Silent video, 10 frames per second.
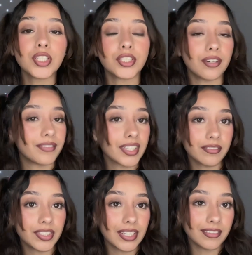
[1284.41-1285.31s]
Don't
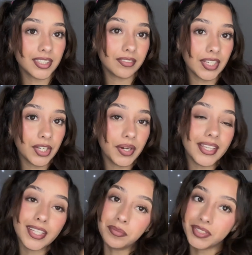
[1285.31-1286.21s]
forget to give this video a
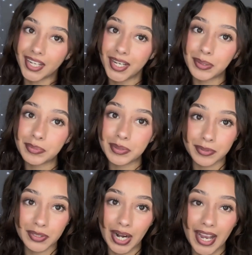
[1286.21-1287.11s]
thumbs up,
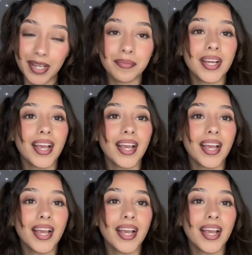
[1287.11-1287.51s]
subscribe,